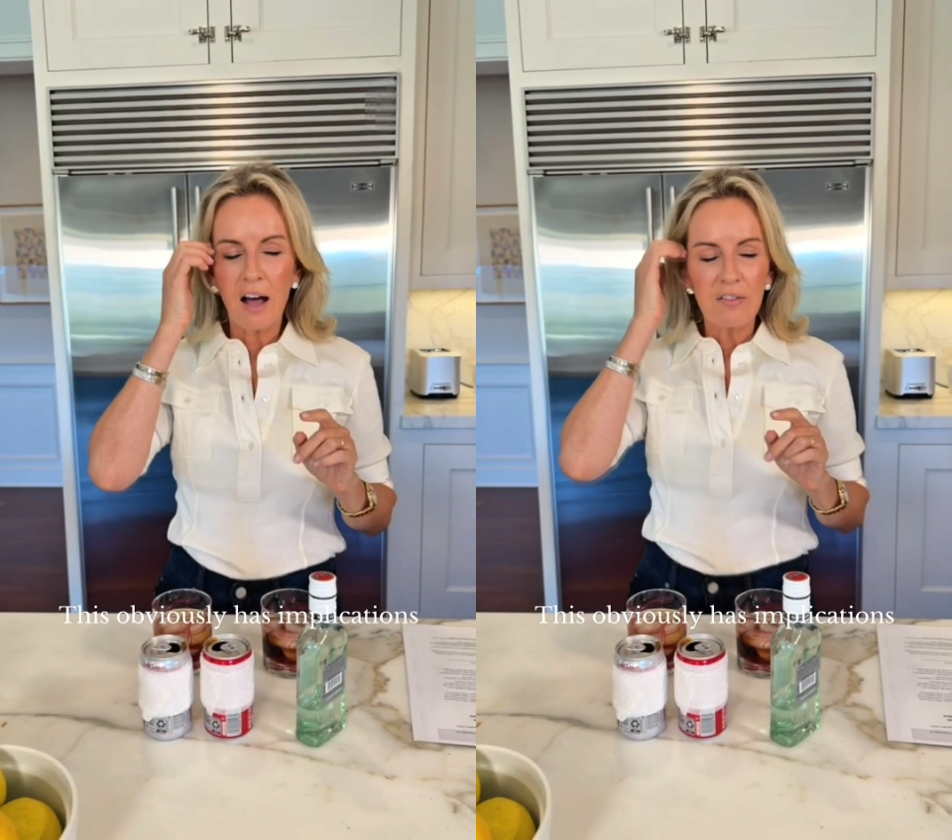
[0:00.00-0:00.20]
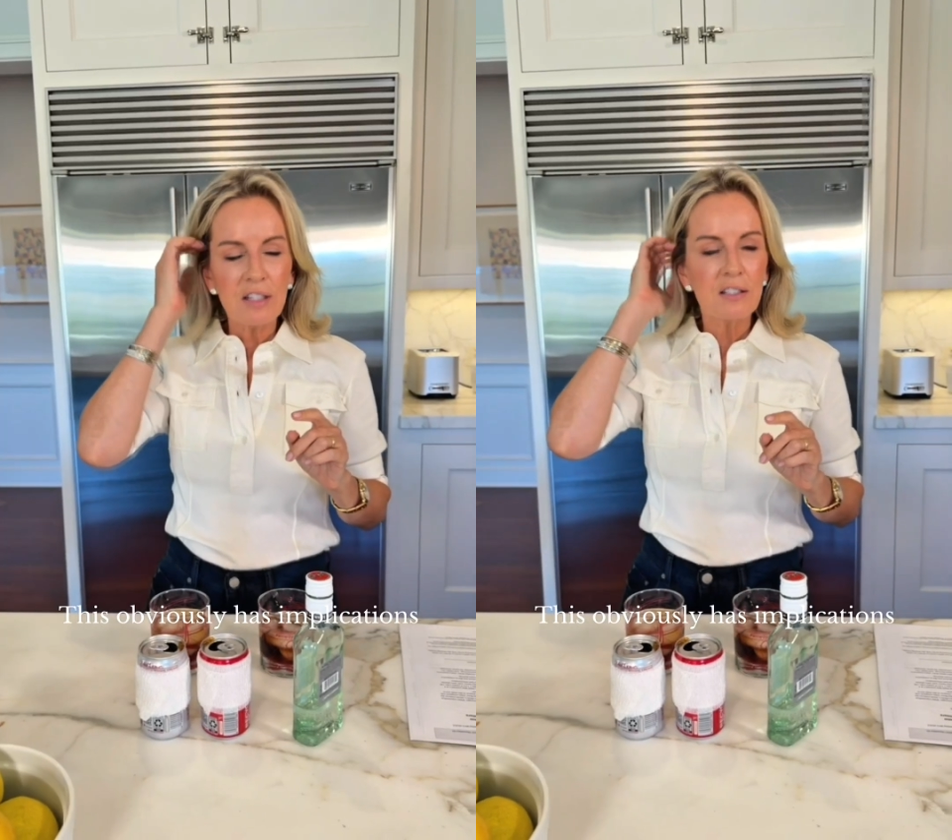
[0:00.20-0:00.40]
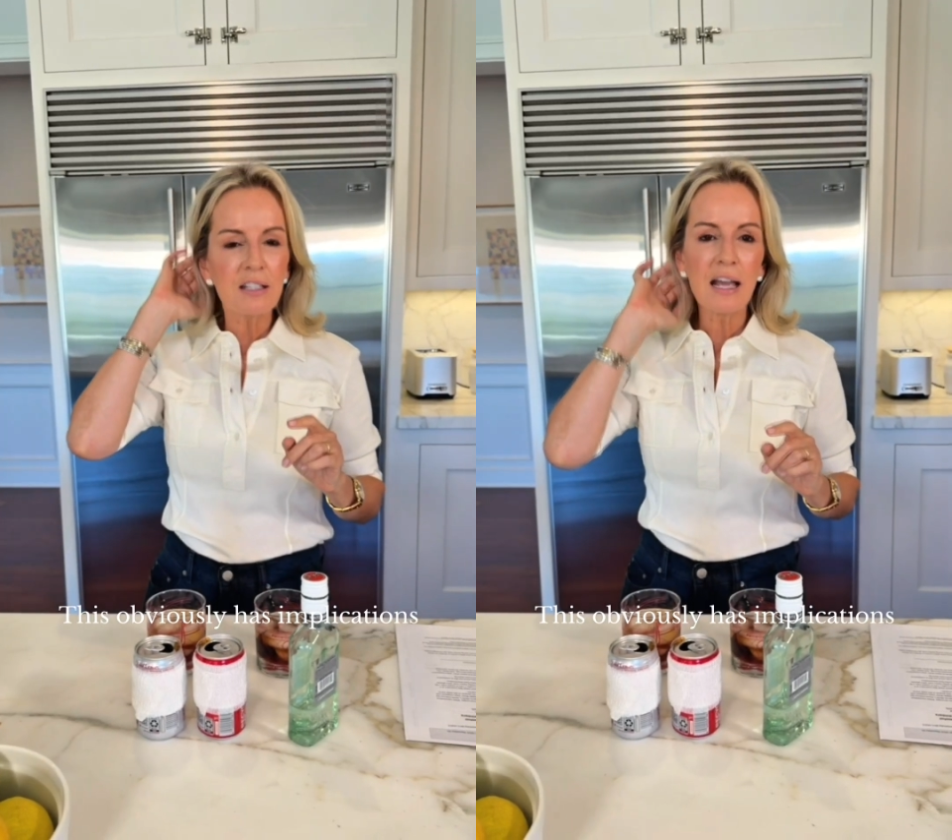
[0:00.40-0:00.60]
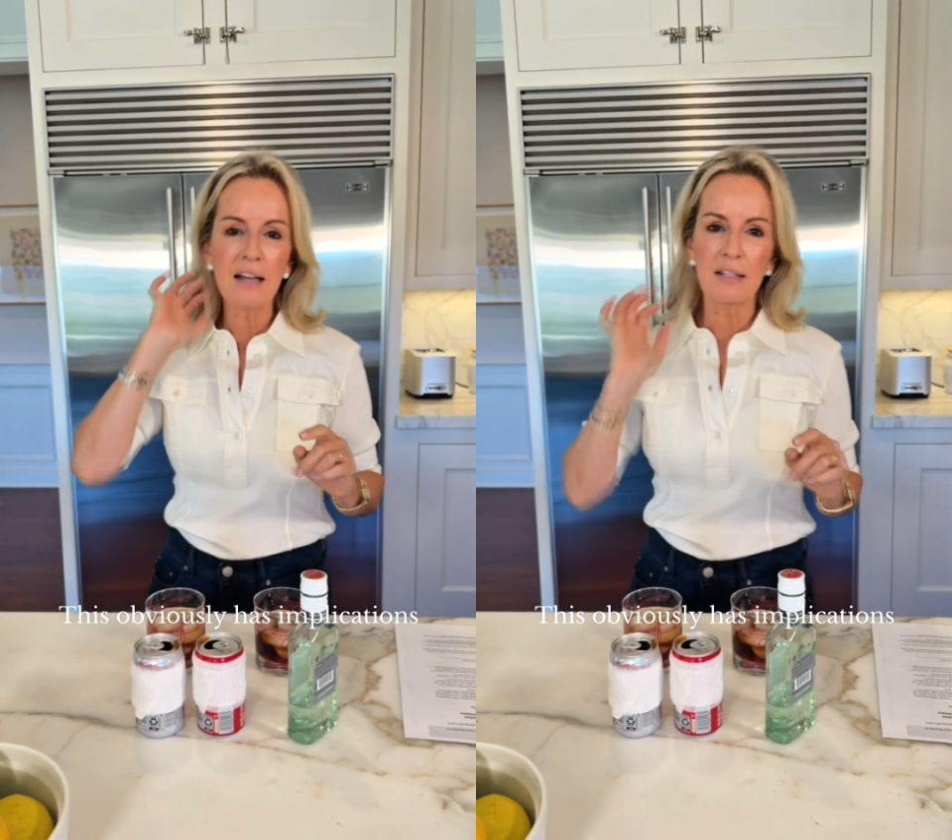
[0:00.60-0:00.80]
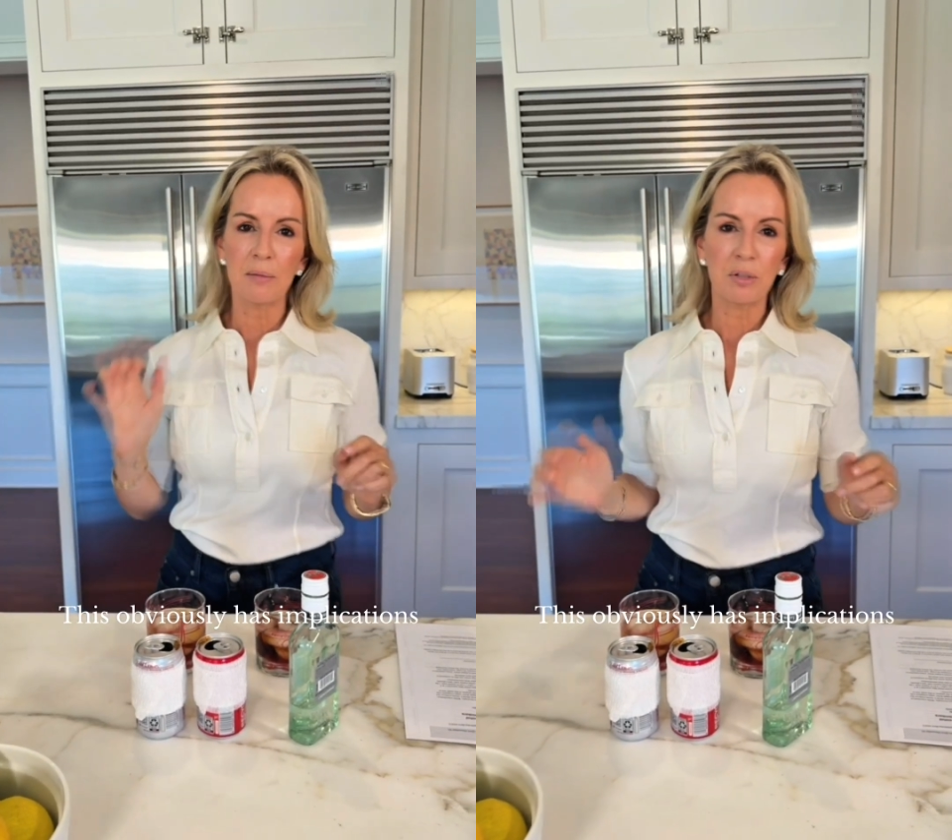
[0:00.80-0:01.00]
obviously
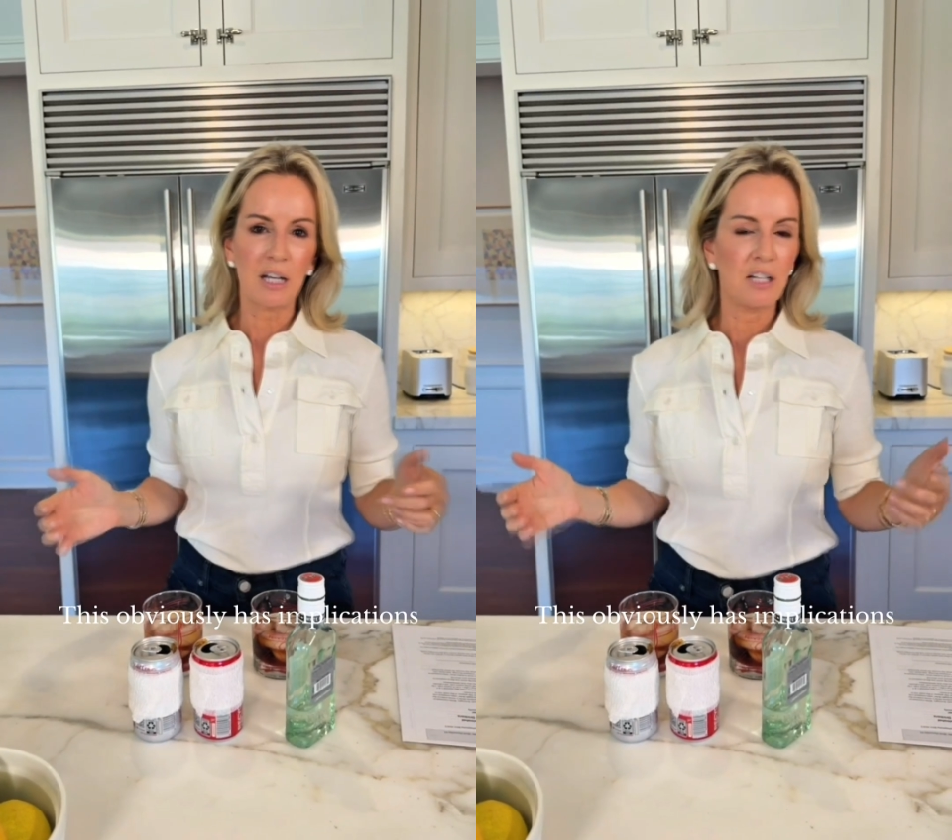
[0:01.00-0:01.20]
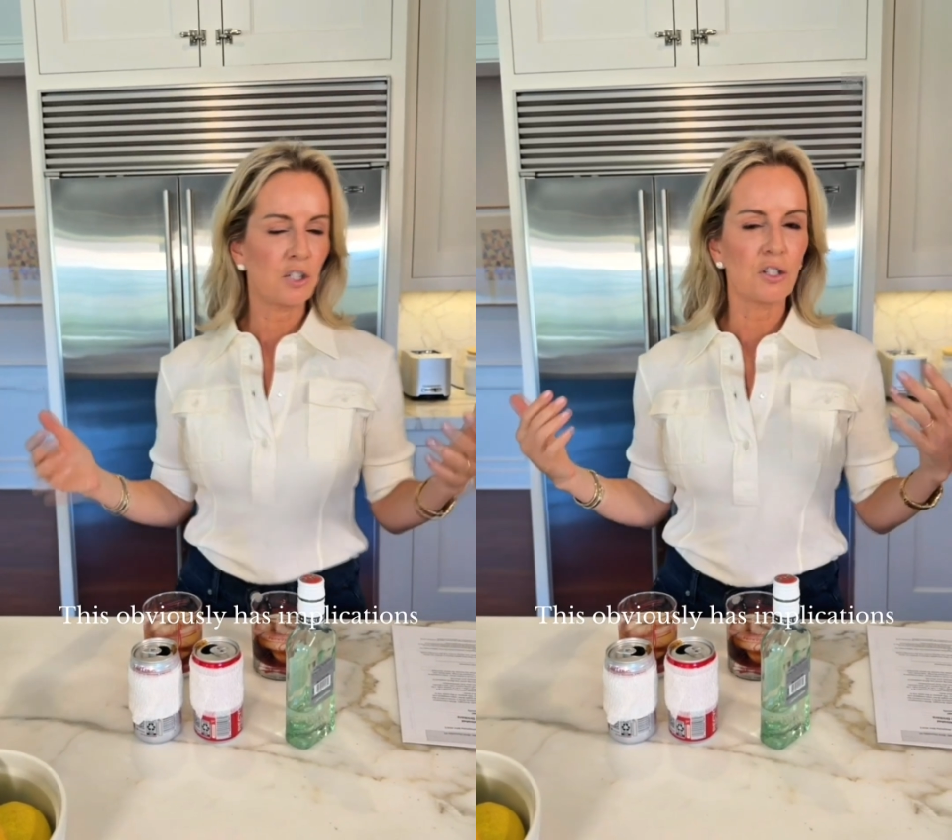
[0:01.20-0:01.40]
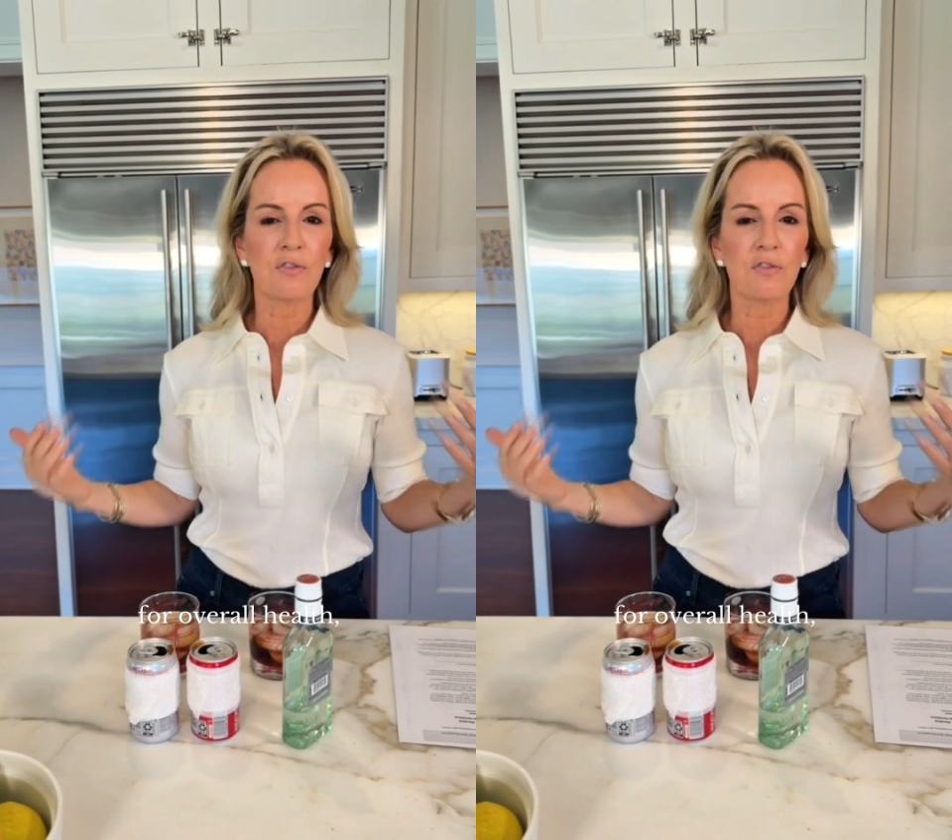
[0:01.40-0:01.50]
has implications